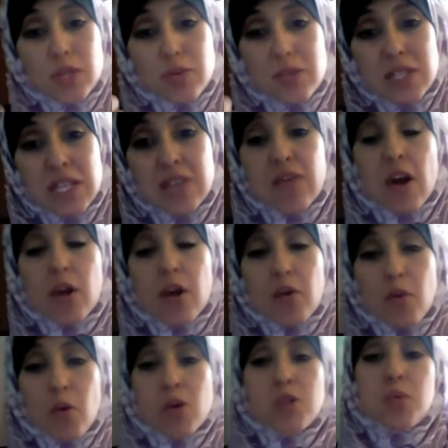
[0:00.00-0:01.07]
receive a
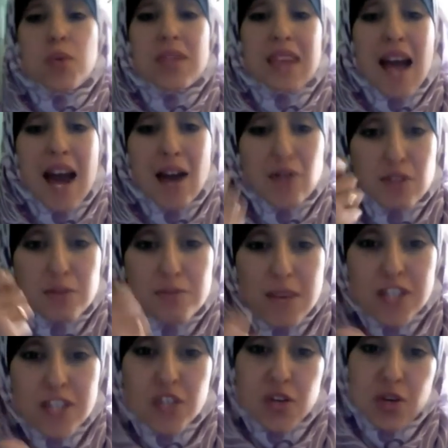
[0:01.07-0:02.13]
reward without
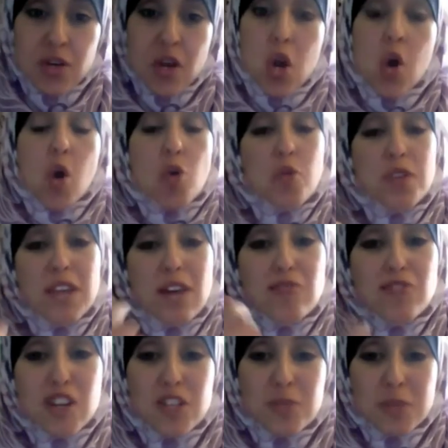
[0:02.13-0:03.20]
measure or
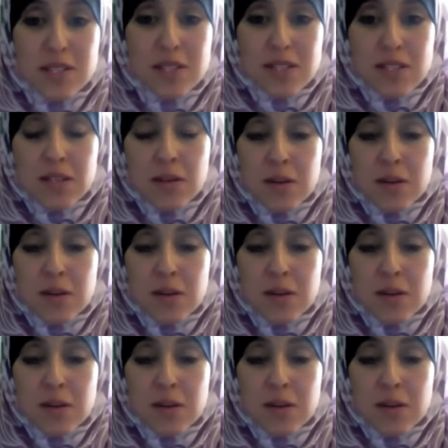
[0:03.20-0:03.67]
without judgment.